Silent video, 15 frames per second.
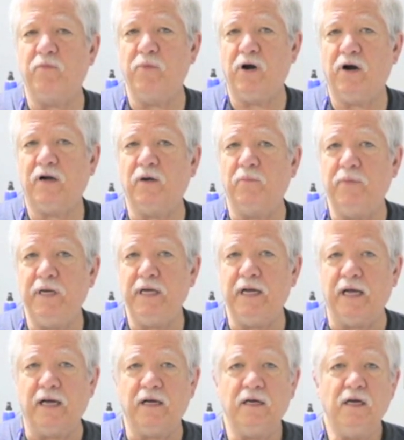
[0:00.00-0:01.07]
America
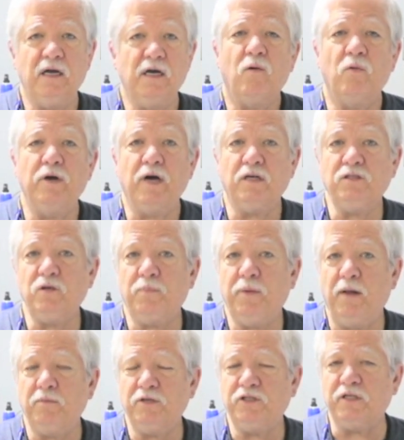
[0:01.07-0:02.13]
meeting. We also
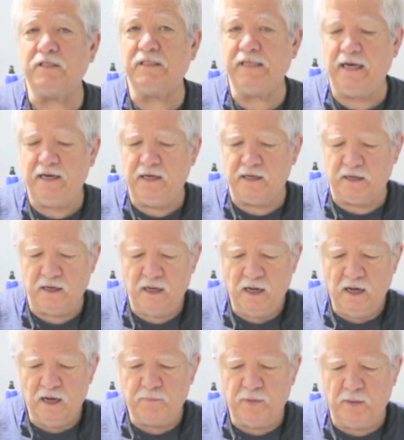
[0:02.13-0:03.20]
published a second
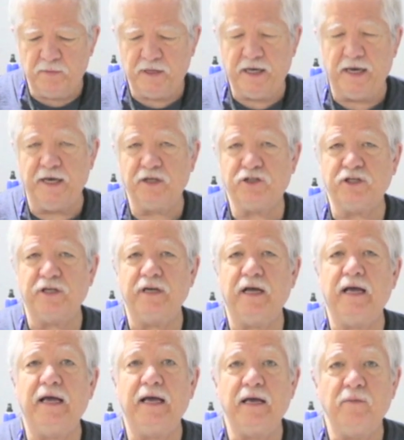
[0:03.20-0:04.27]
publication
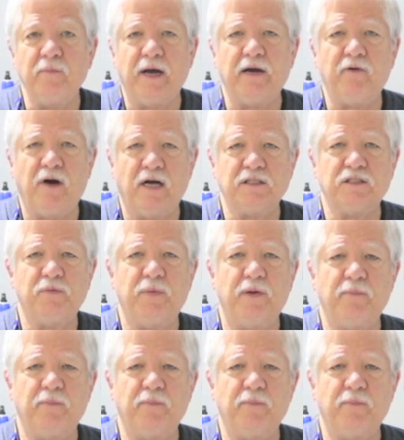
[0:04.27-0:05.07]
in Microscopy